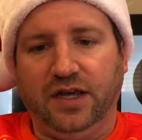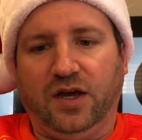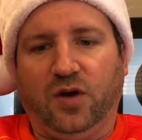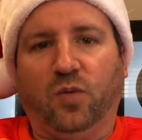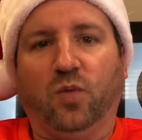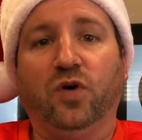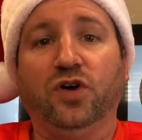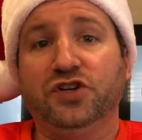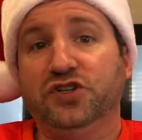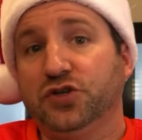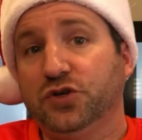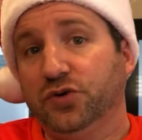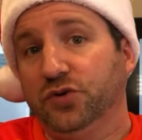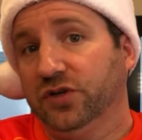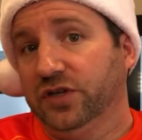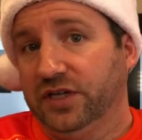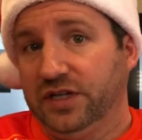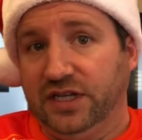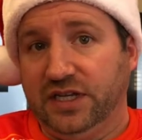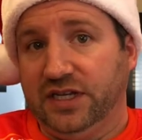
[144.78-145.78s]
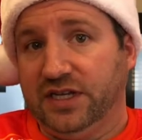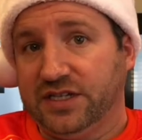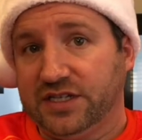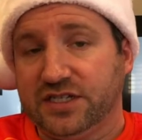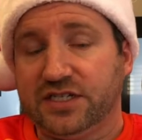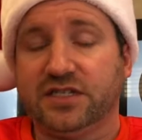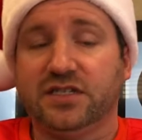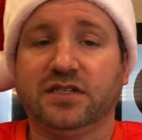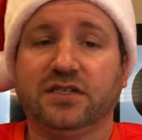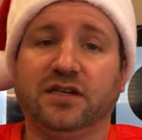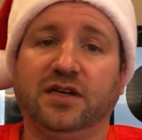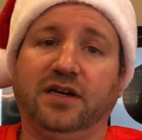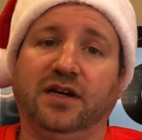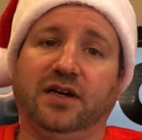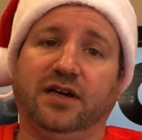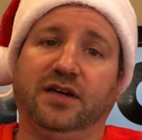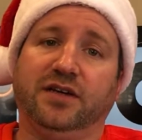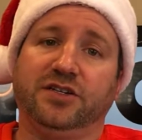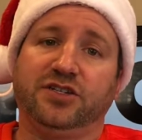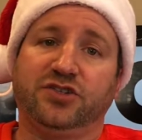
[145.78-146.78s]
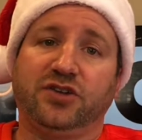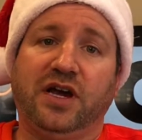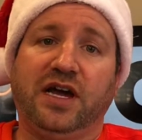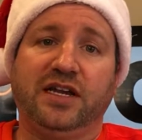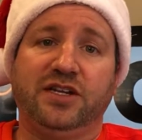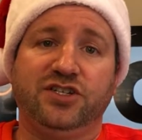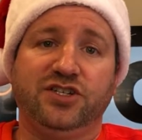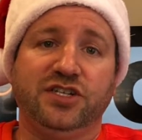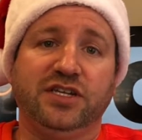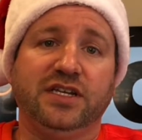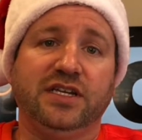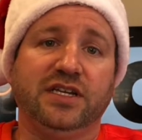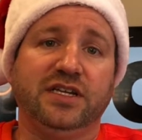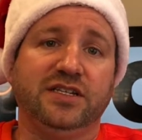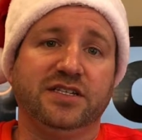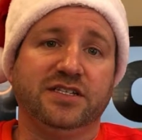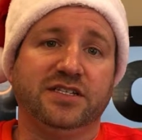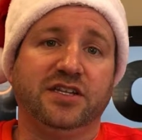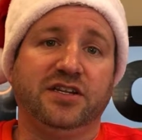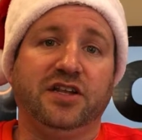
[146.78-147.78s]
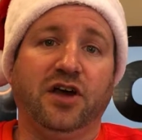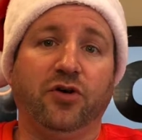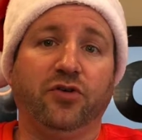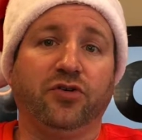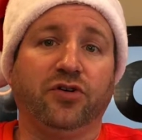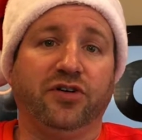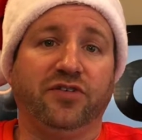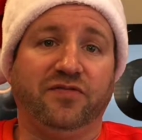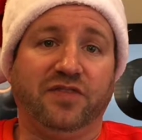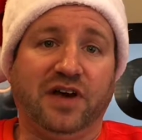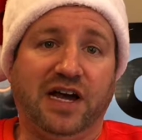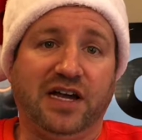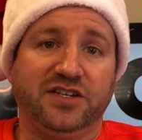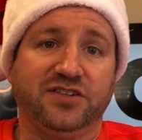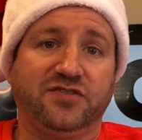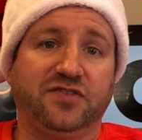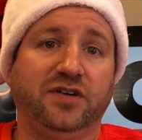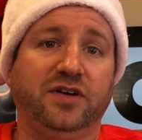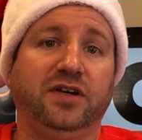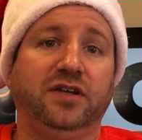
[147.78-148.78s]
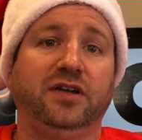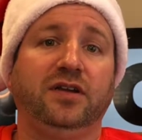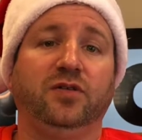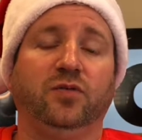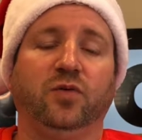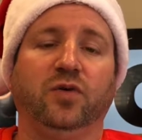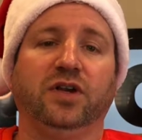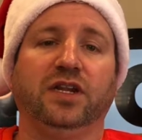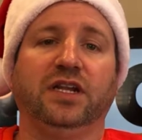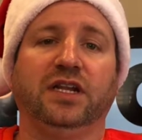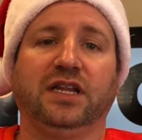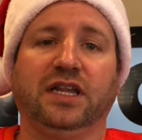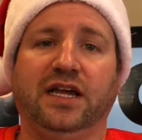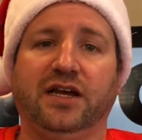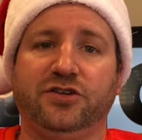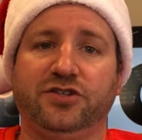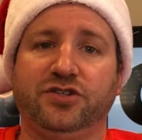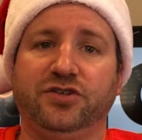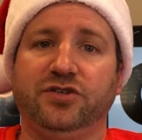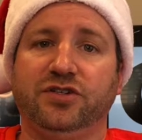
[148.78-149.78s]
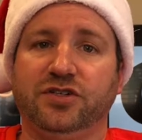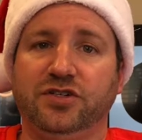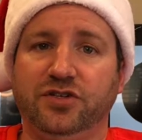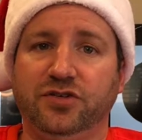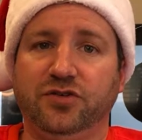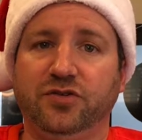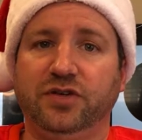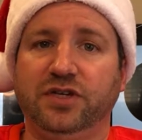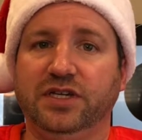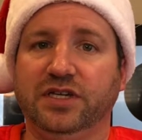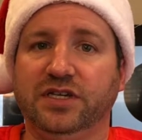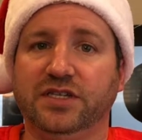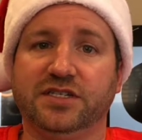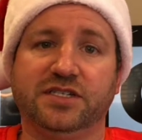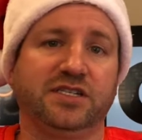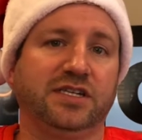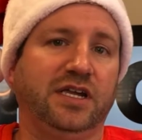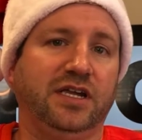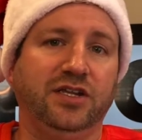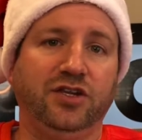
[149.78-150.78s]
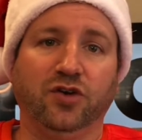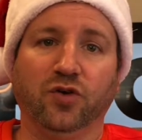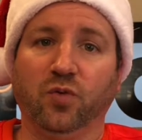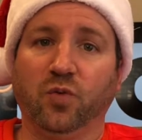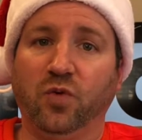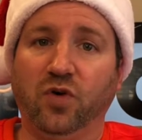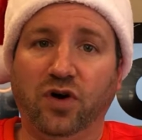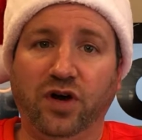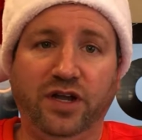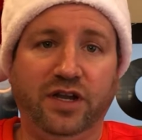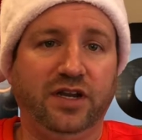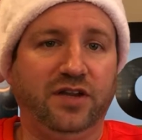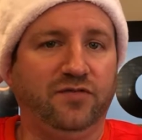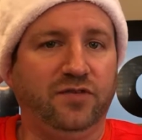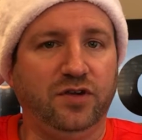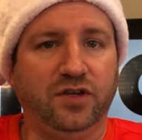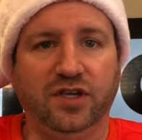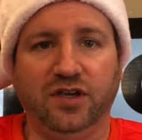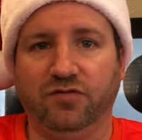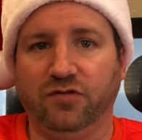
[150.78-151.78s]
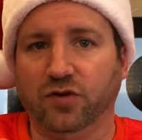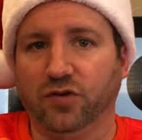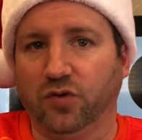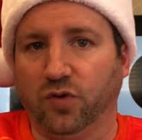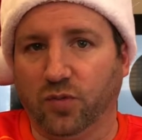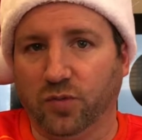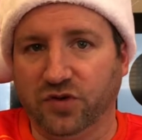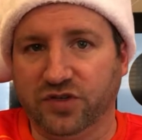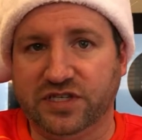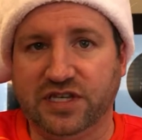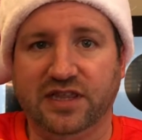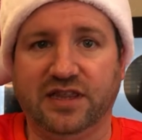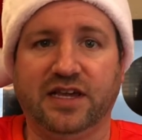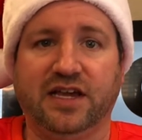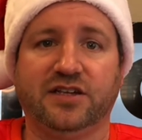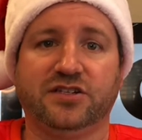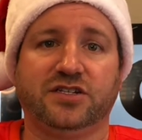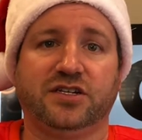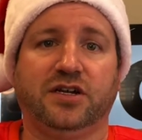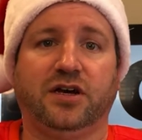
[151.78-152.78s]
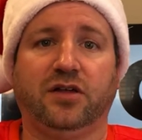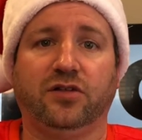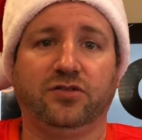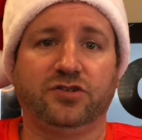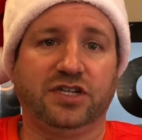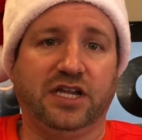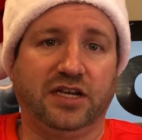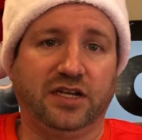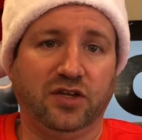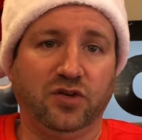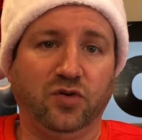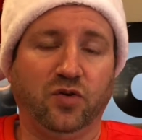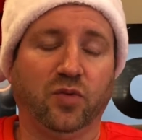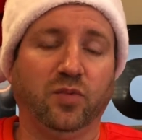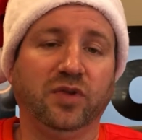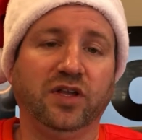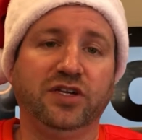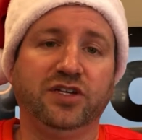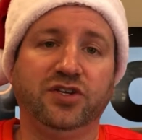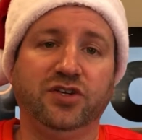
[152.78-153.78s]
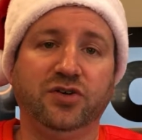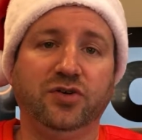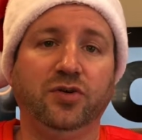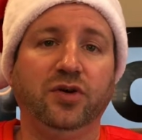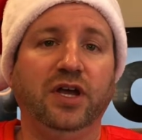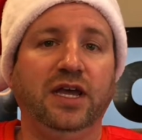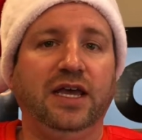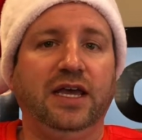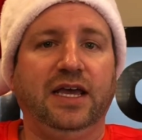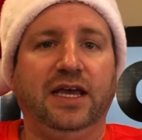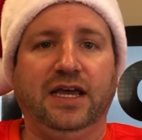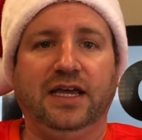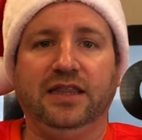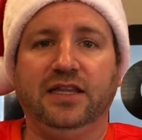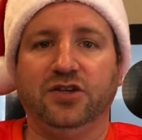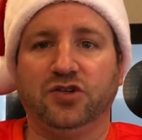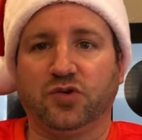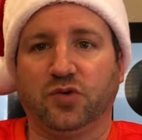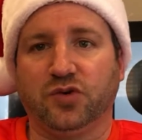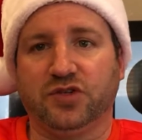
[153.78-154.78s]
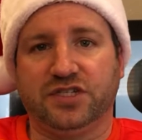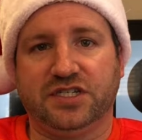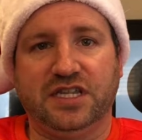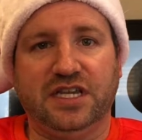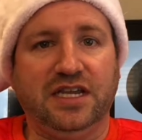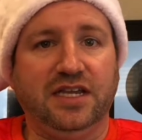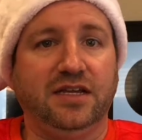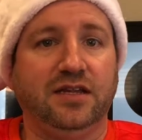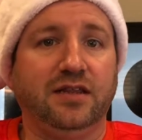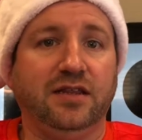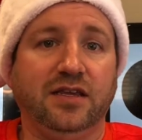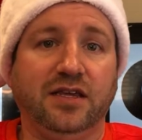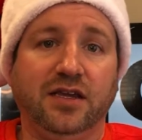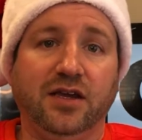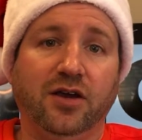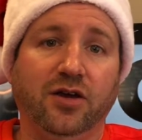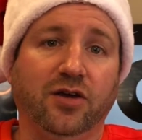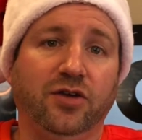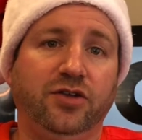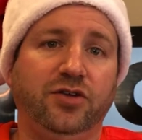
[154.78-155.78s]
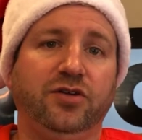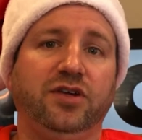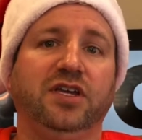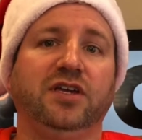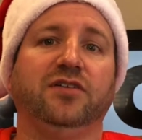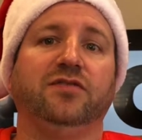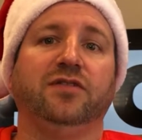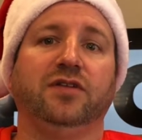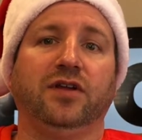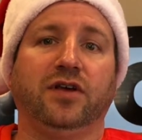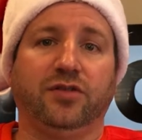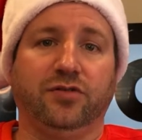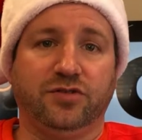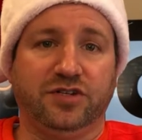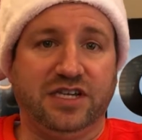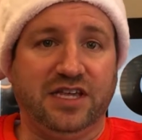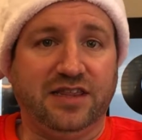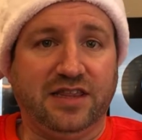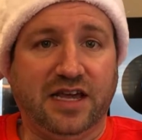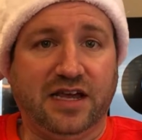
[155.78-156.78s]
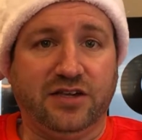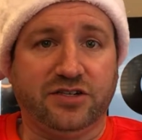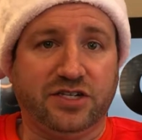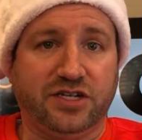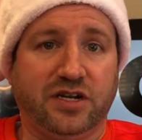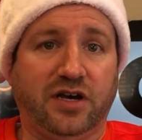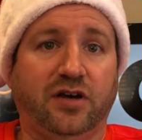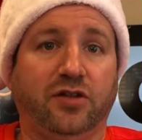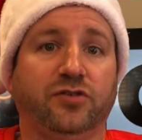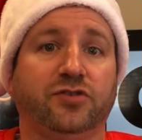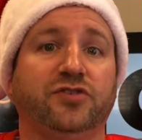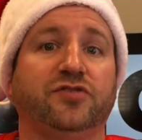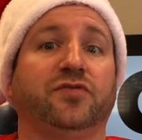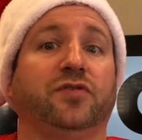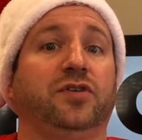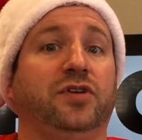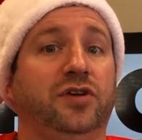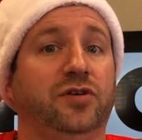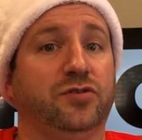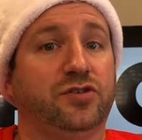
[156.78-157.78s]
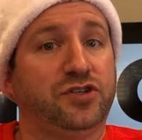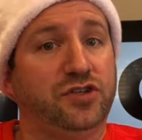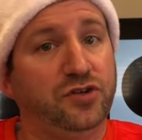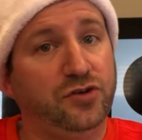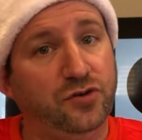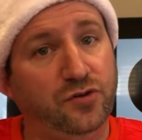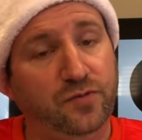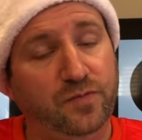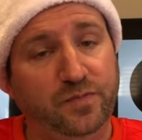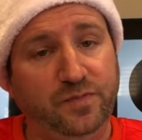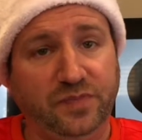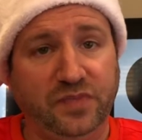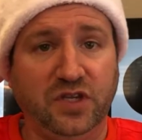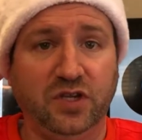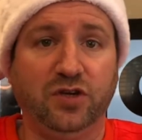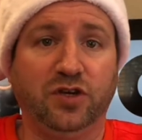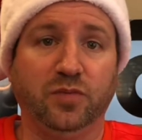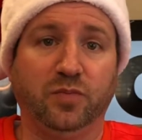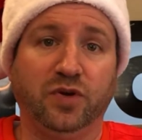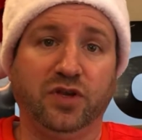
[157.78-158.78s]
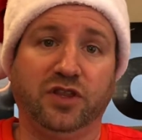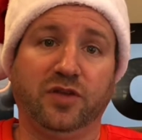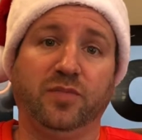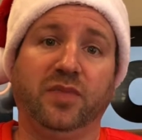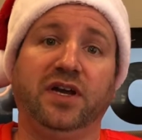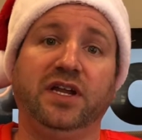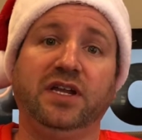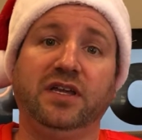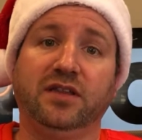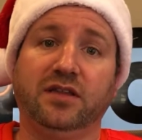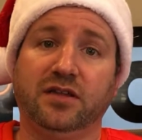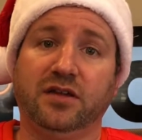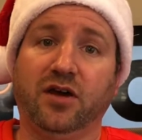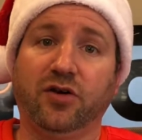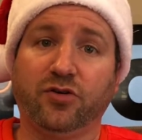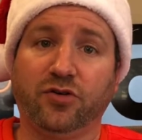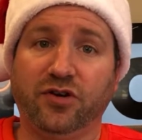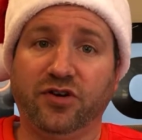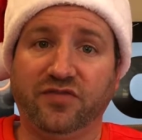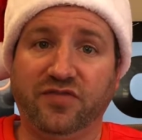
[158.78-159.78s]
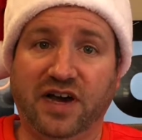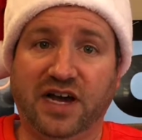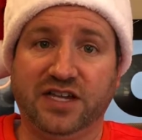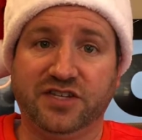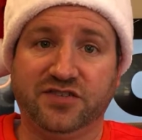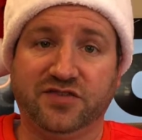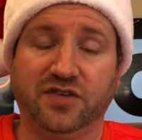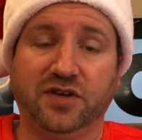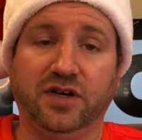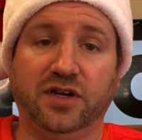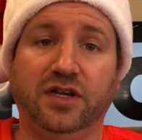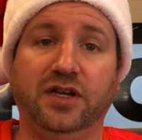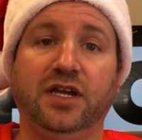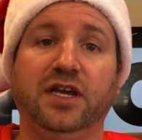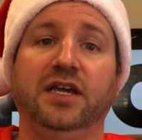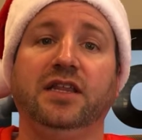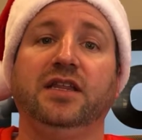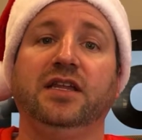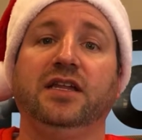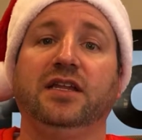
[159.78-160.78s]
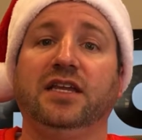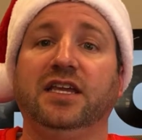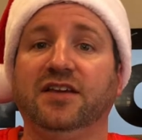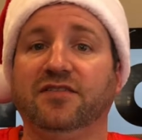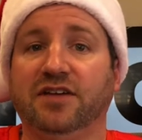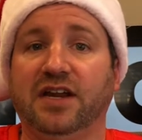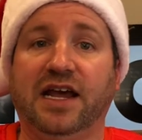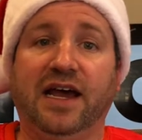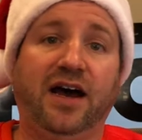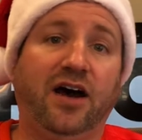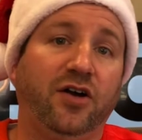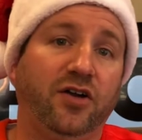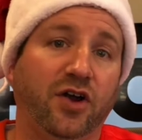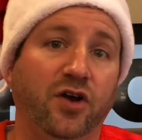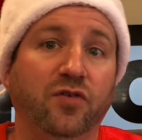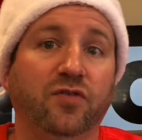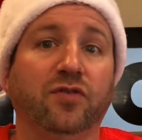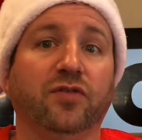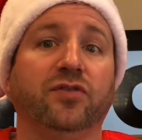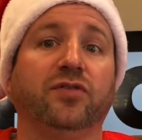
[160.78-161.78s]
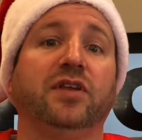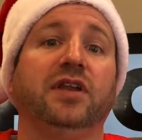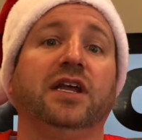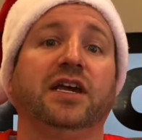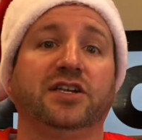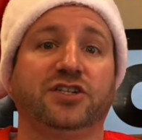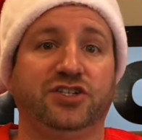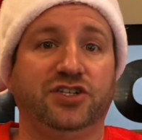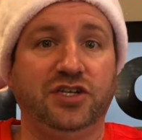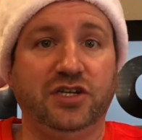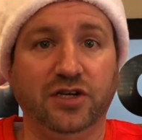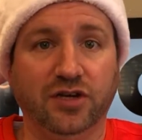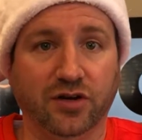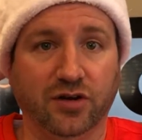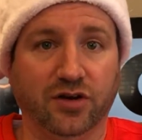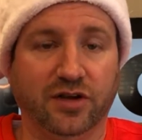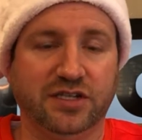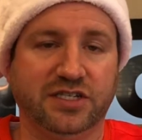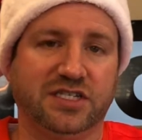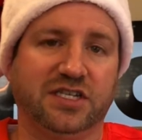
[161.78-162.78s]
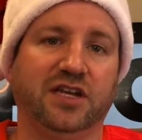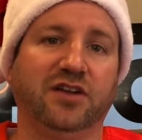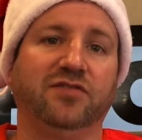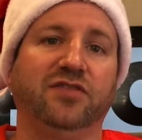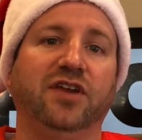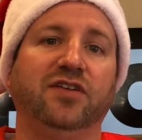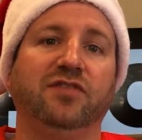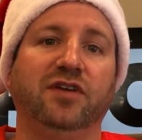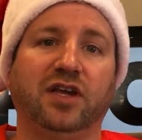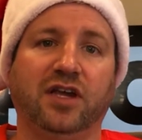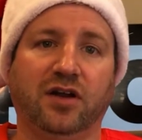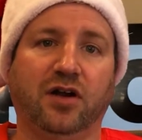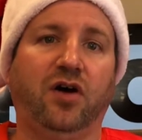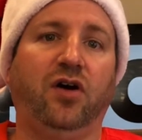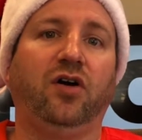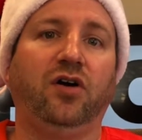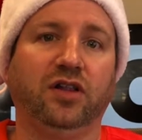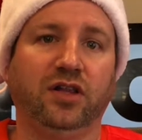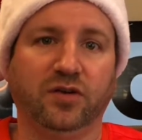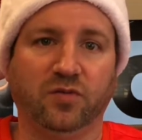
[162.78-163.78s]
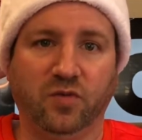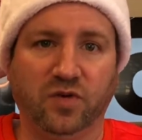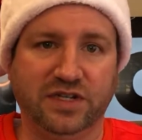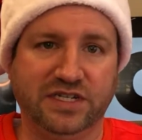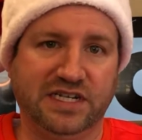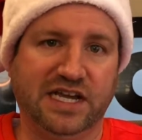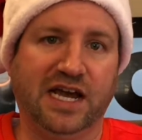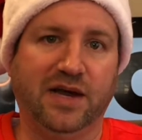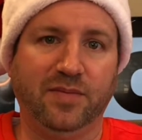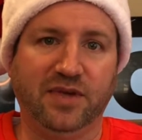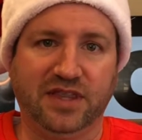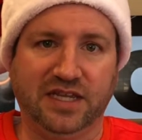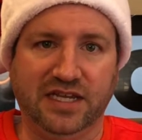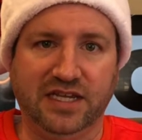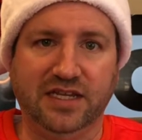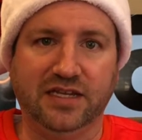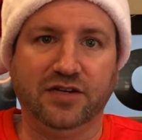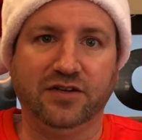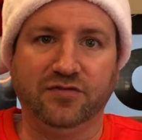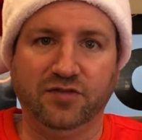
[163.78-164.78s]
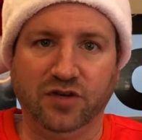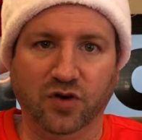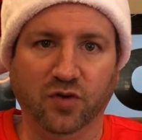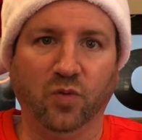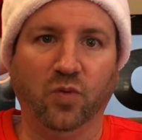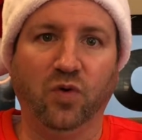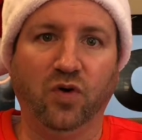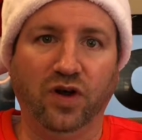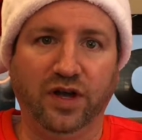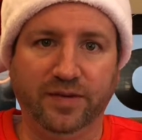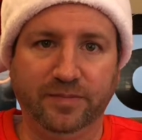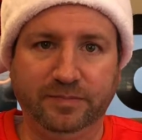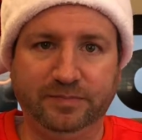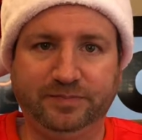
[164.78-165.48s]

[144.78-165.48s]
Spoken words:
One tool in this strategy is the donor advised fund. What it allows you to do is in year one, if you give your normal $10,000 like you normally do, and then towards the end of the year, you give another $10,000 for year two, you could put the money in the donor advised fund and then give it out over the next year instead of giving it all at one time at the end of year one.